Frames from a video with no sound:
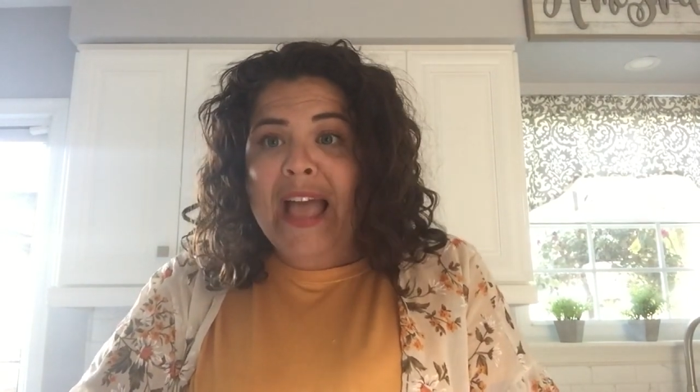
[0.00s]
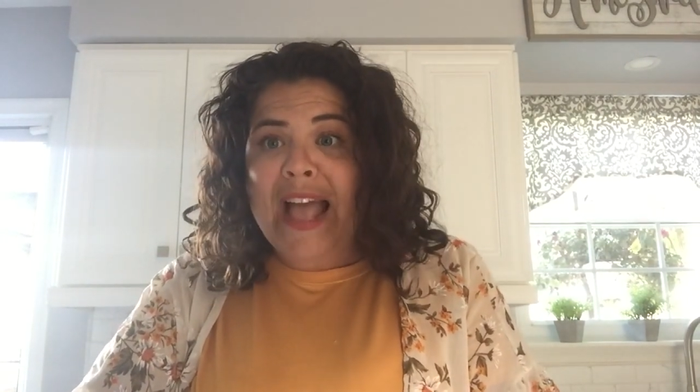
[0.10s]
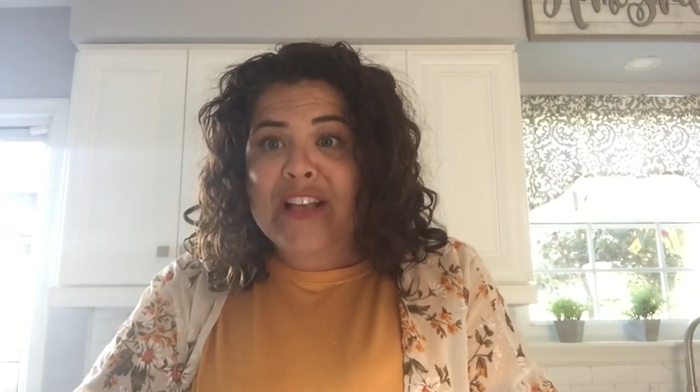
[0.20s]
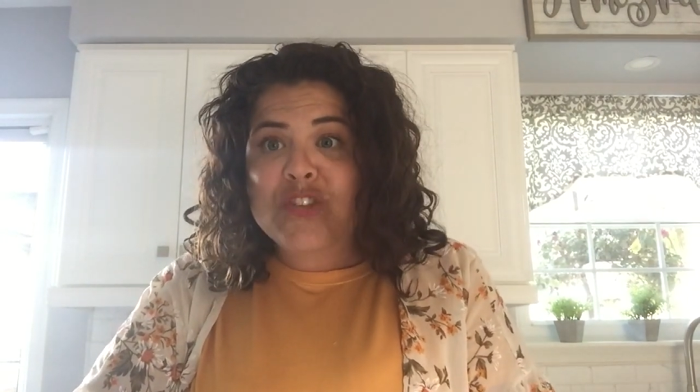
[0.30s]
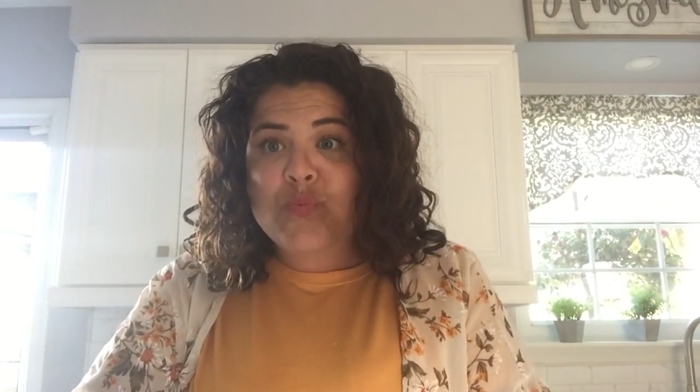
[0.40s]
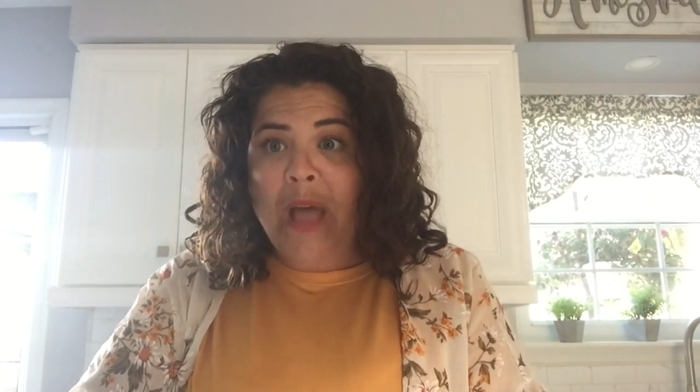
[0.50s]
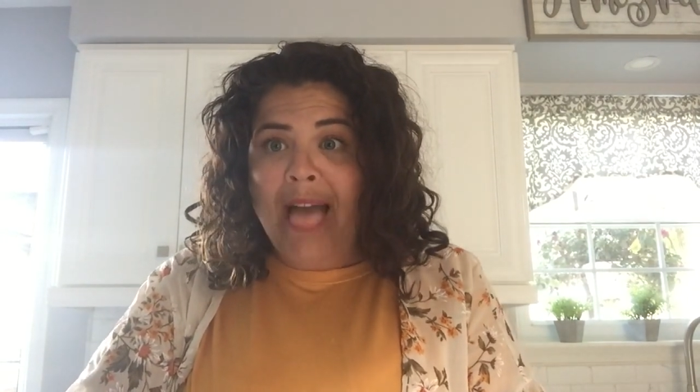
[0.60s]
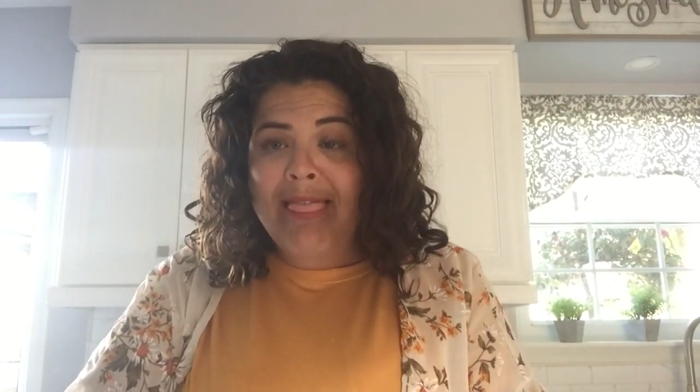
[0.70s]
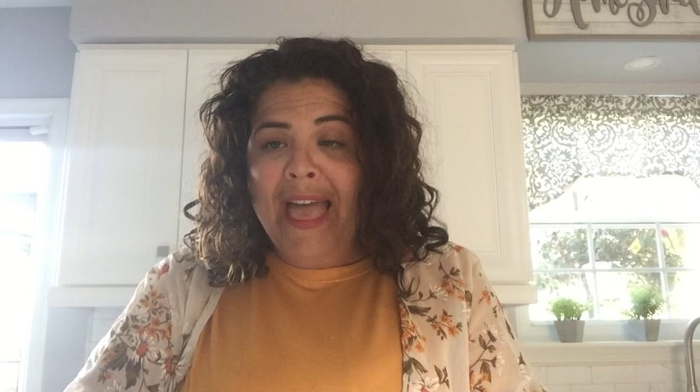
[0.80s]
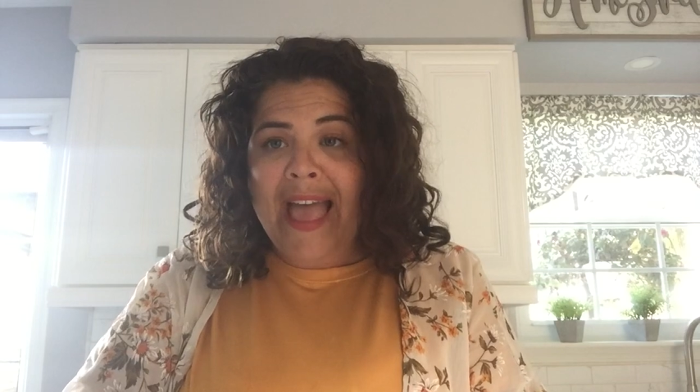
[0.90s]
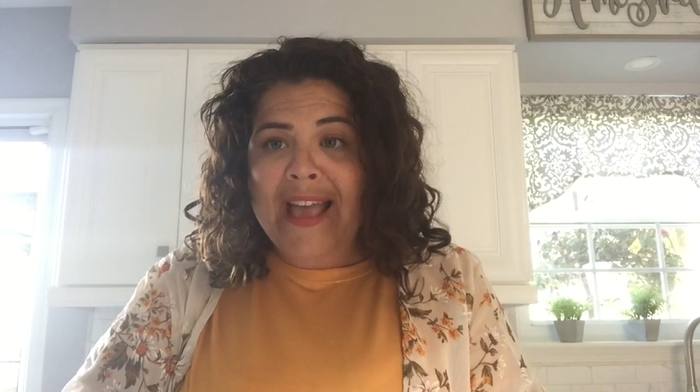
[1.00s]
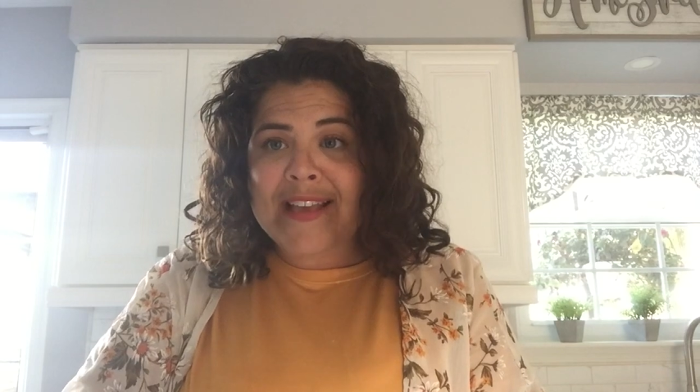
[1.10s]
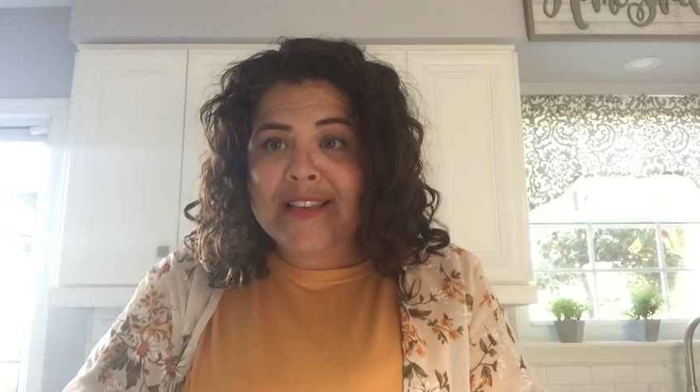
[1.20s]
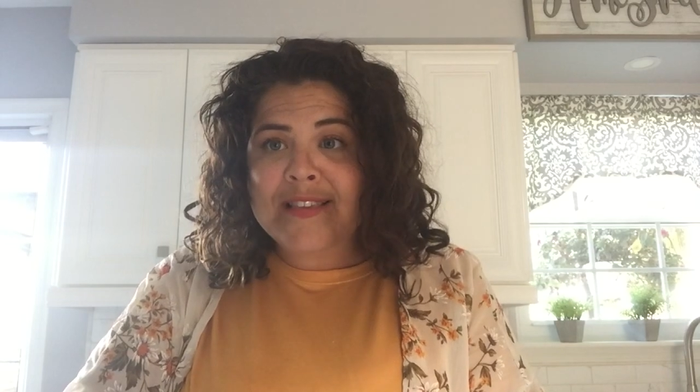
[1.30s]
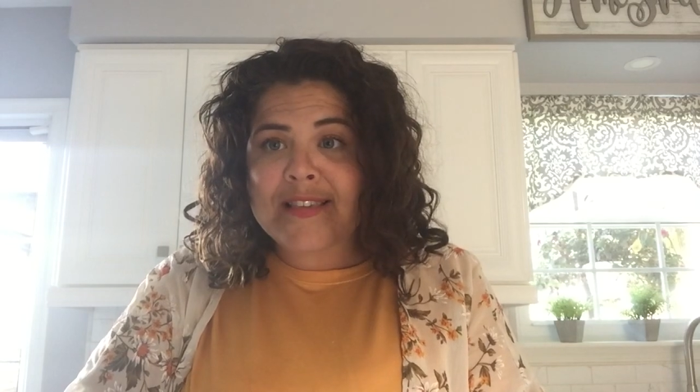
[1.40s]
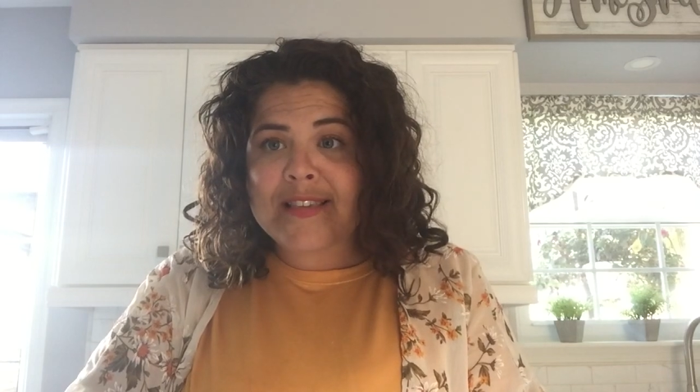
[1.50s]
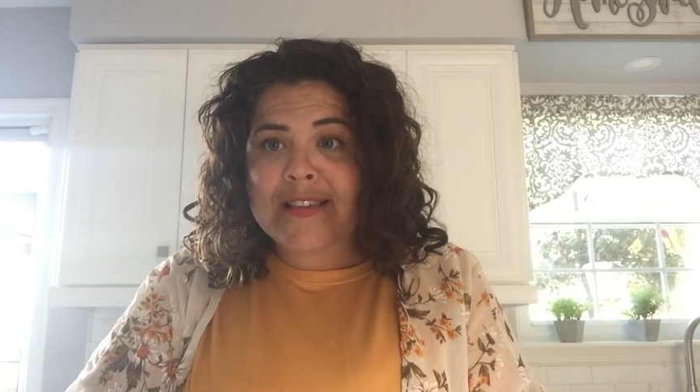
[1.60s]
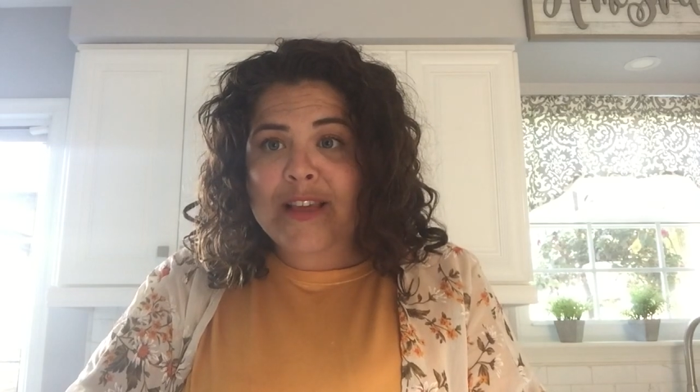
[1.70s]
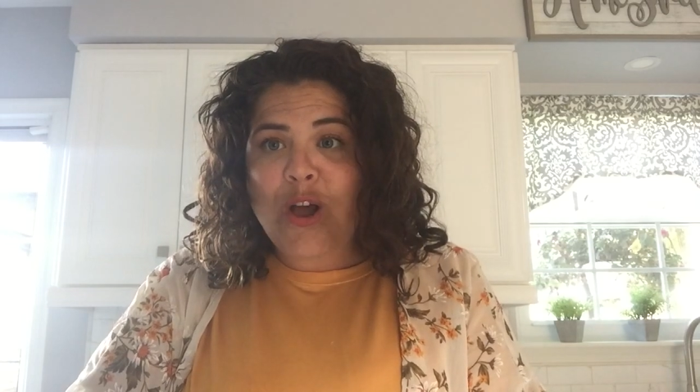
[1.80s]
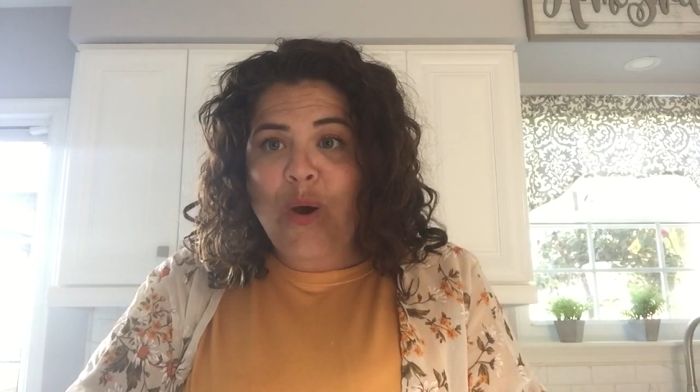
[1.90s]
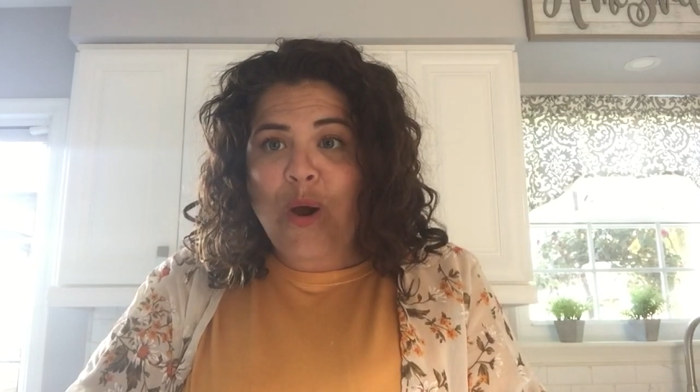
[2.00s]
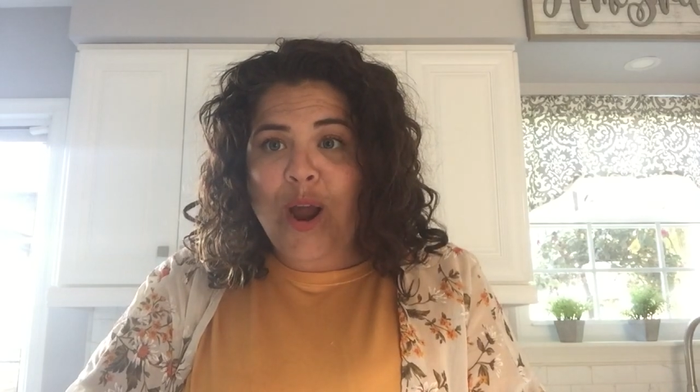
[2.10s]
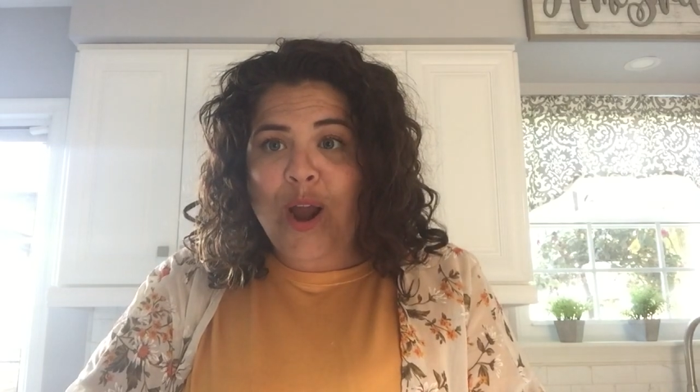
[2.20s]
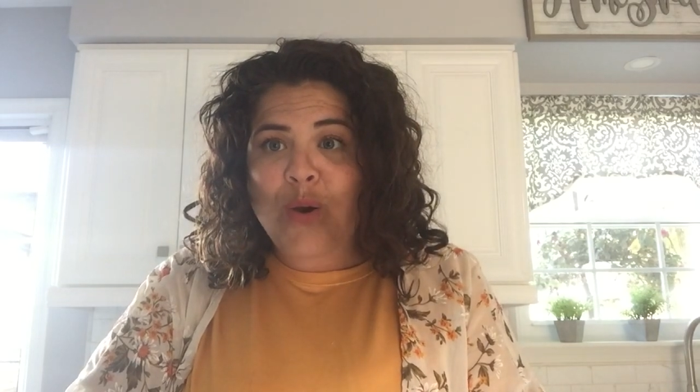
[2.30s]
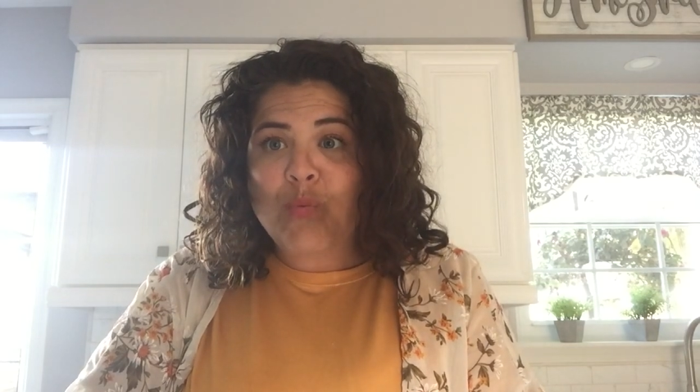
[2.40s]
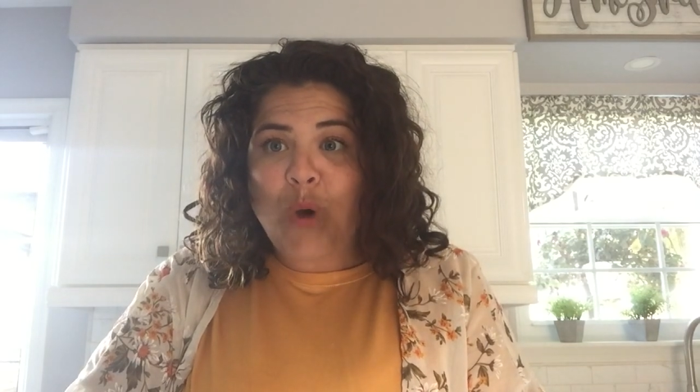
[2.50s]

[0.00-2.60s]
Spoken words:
as well as our